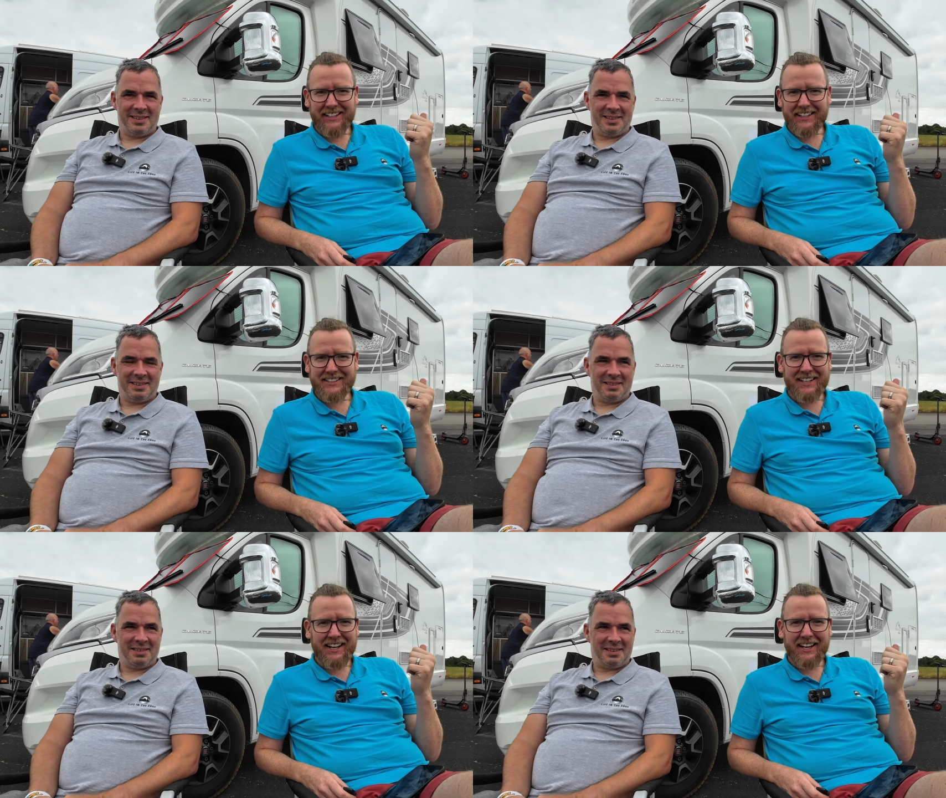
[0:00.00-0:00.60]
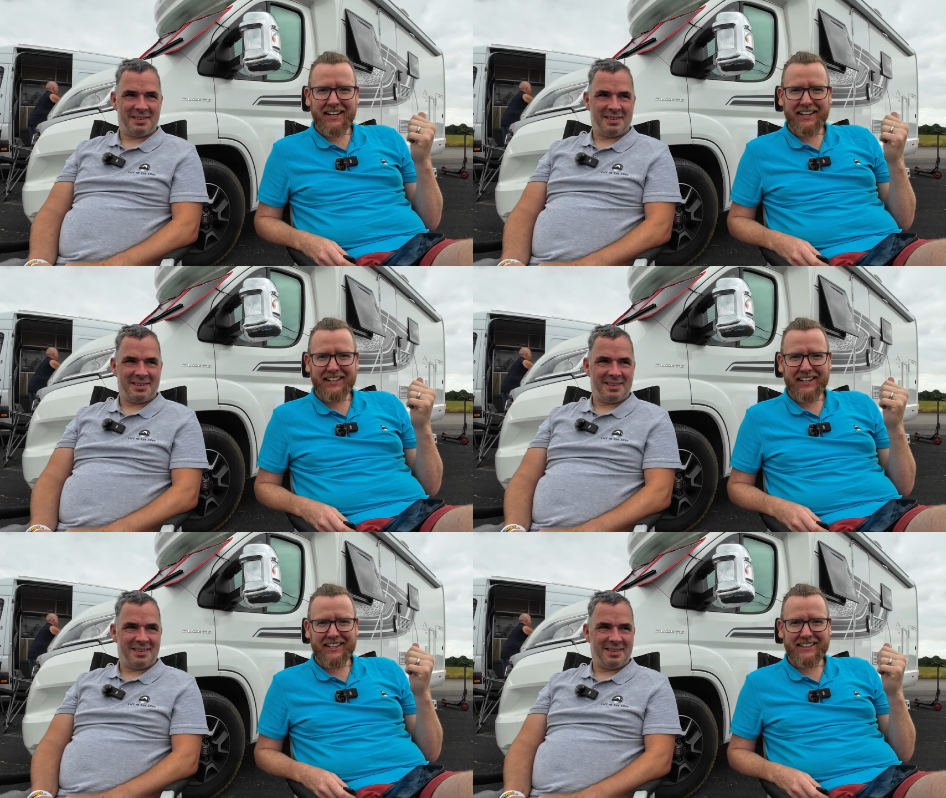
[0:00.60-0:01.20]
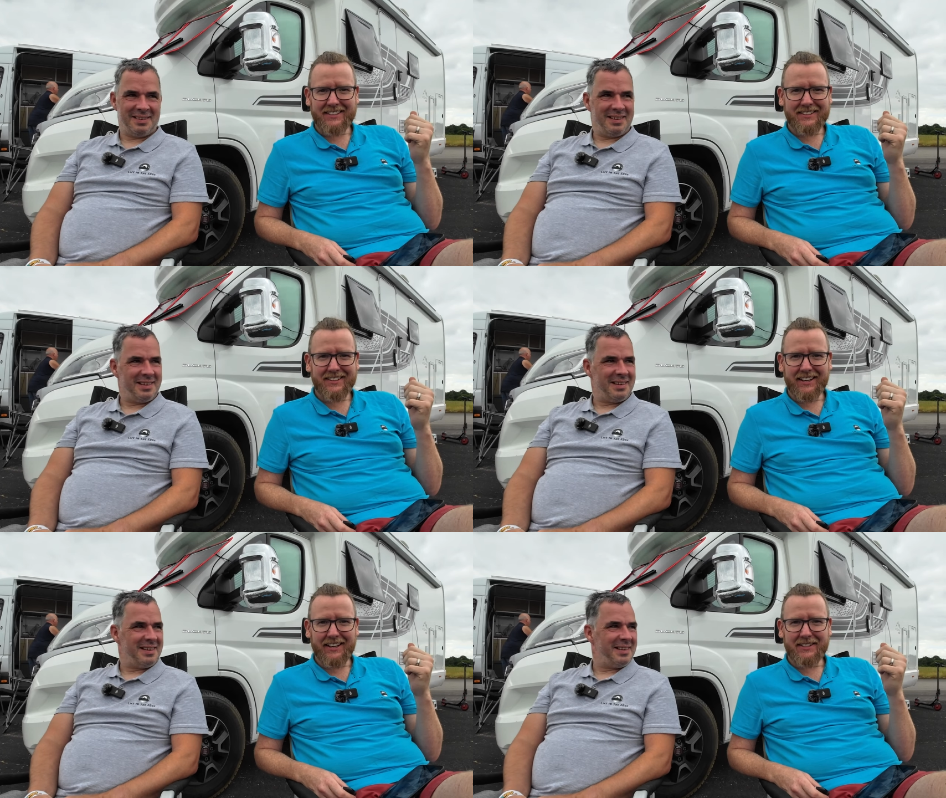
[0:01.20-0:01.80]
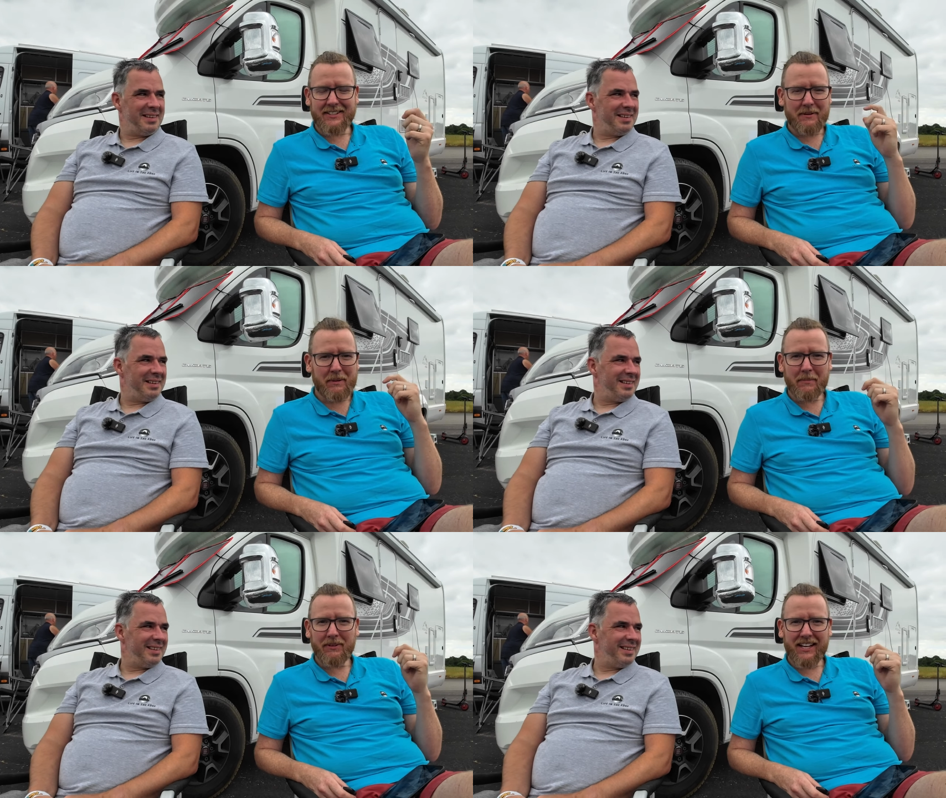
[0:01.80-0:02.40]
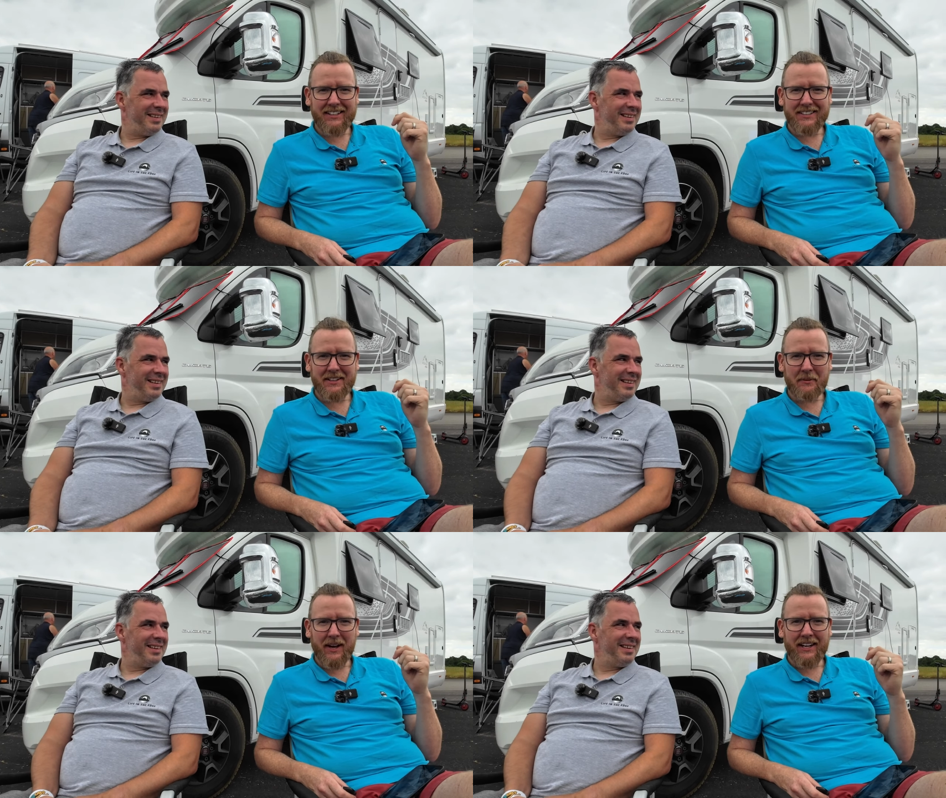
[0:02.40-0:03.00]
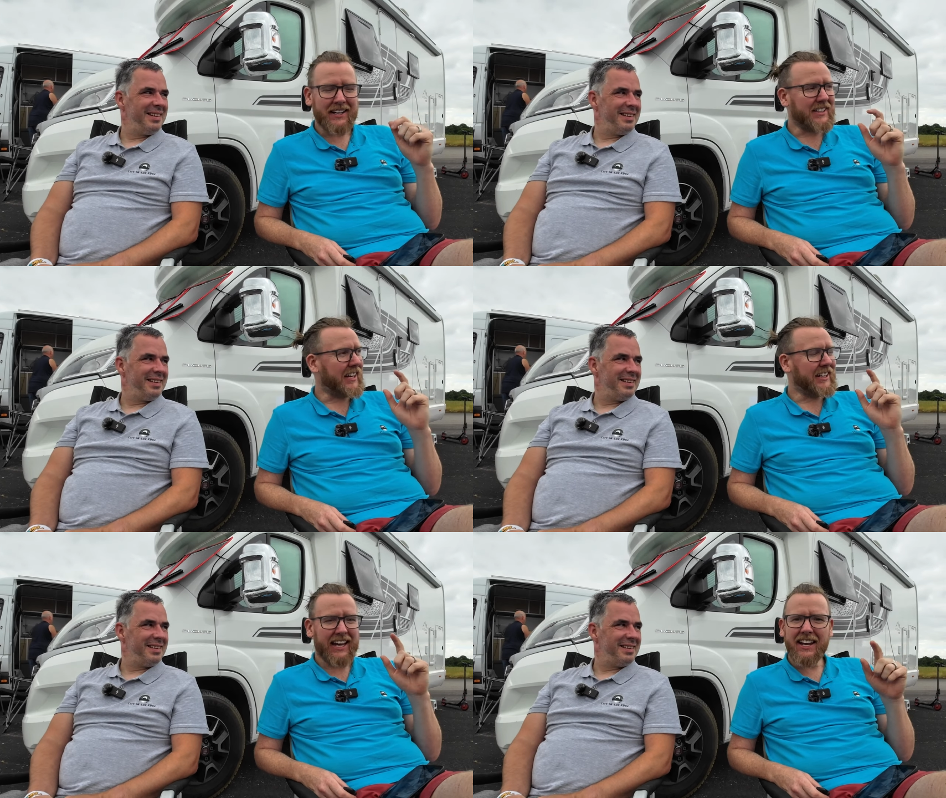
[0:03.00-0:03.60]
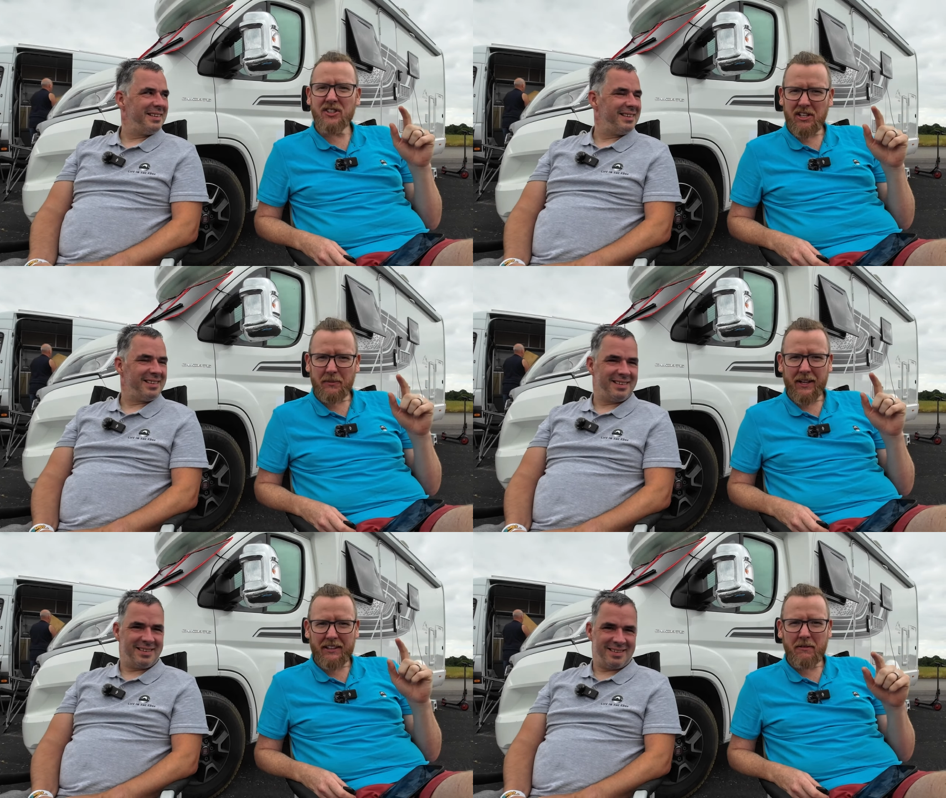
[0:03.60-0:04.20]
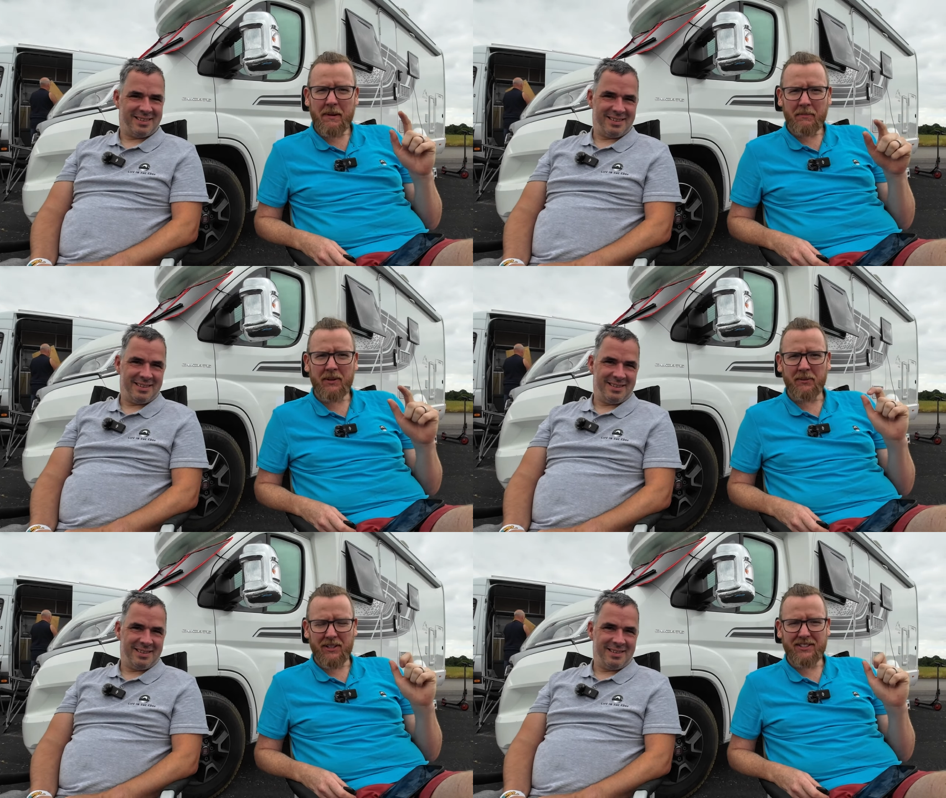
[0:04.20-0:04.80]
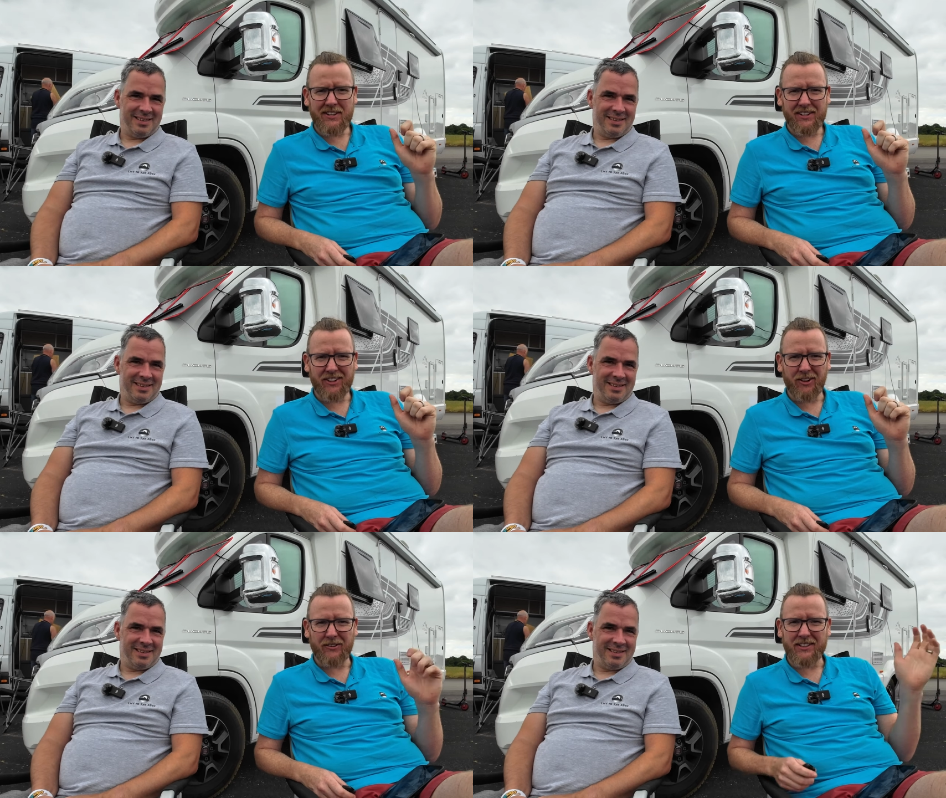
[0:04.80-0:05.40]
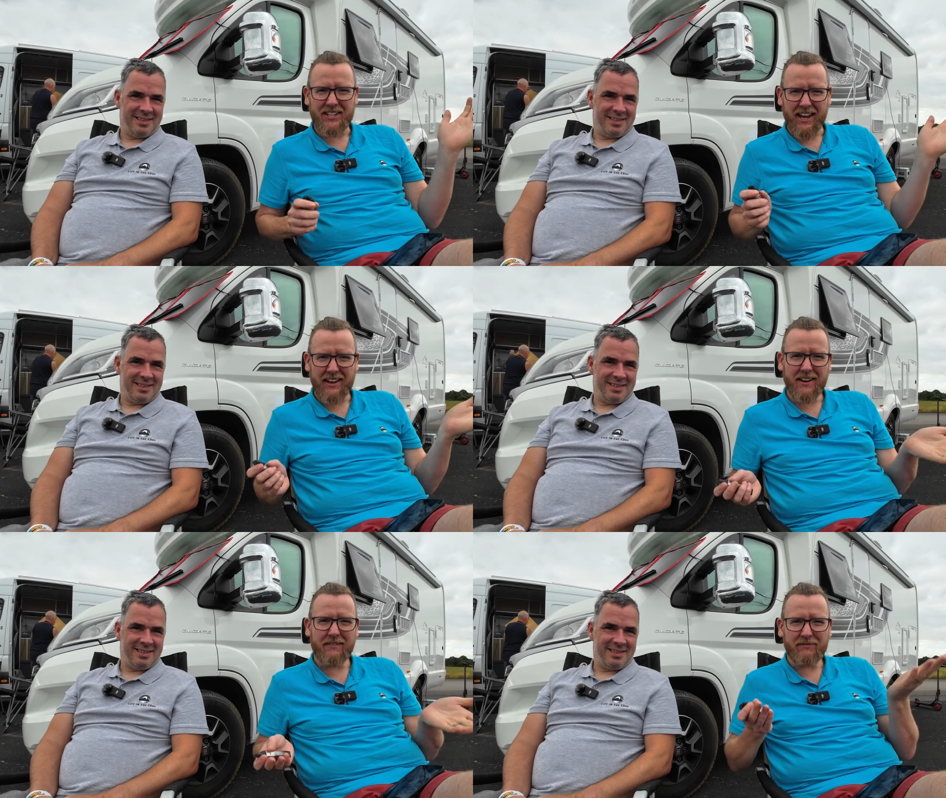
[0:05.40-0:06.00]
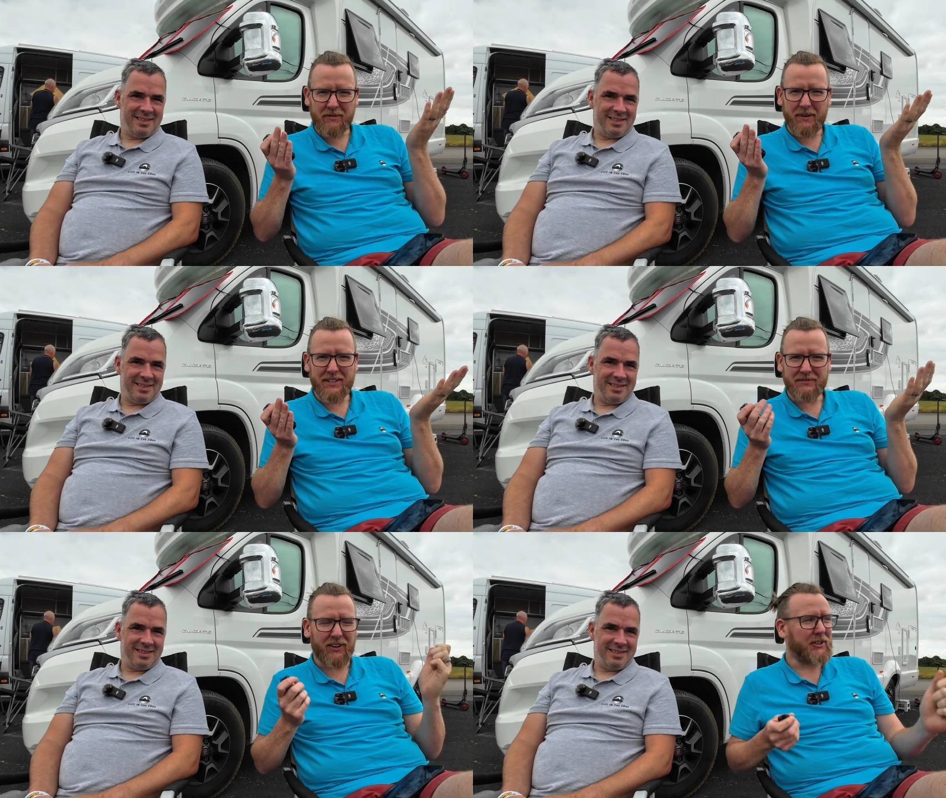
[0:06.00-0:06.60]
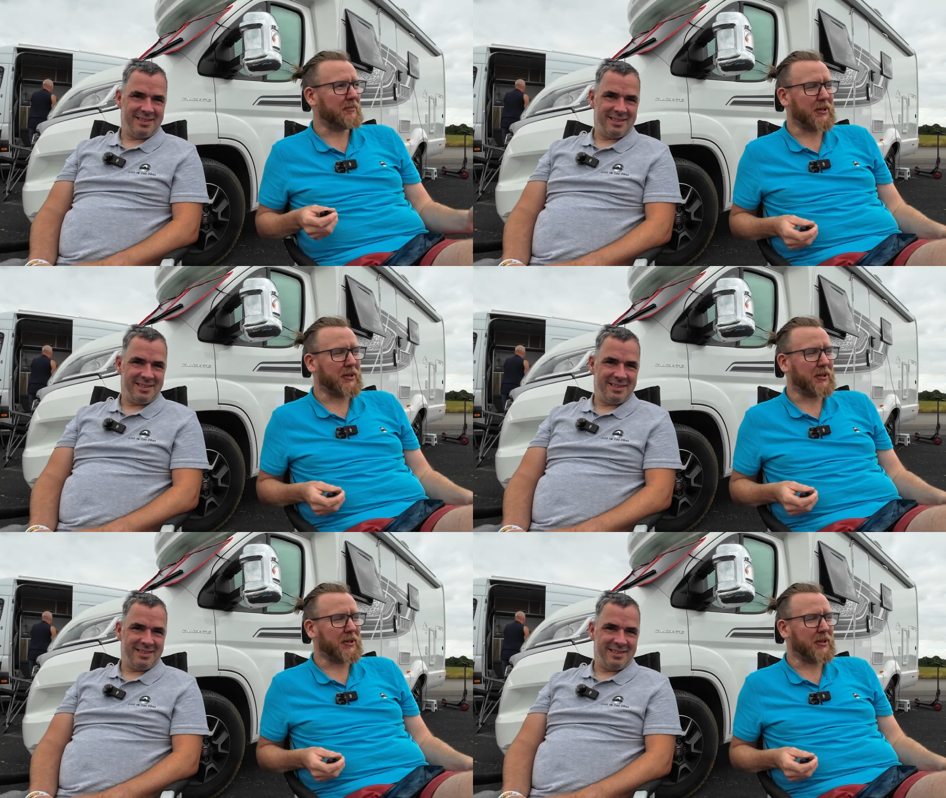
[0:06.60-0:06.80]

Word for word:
Speaker 1: it last night. It, it's it's seeing people dancing away, and then occasionally when they remember the words to the chorus, everybody's volume